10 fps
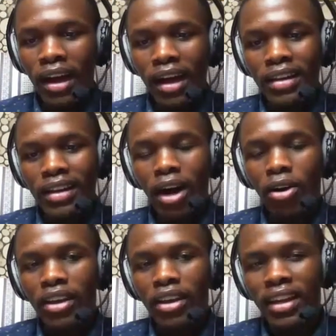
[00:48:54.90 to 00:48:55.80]
and
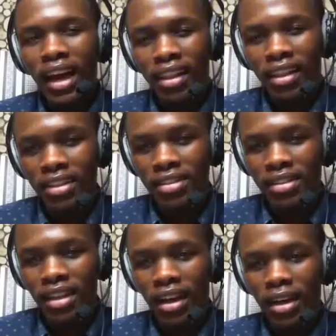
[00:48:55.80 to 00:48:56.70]
how can
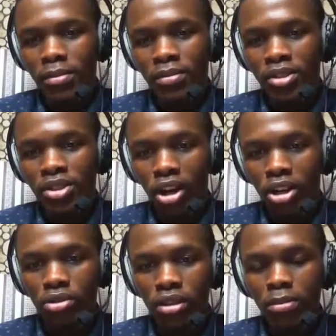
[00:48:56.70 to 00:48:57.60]
others
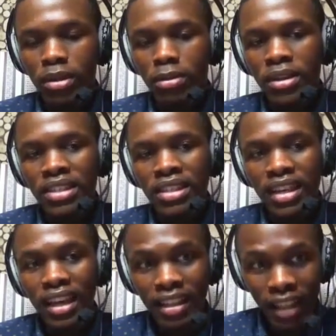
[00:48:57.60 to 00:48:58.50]
start to implement
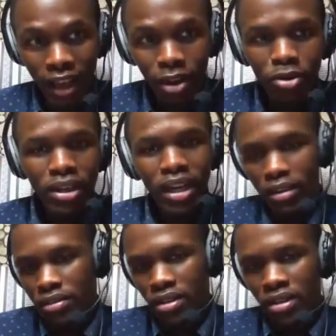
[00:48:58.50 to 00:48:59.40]
it in their own
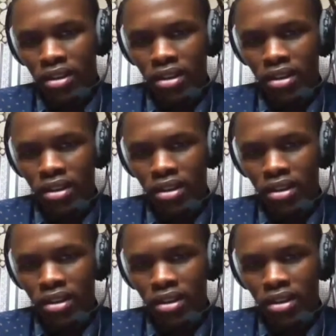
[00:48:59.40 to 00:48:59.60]
lives?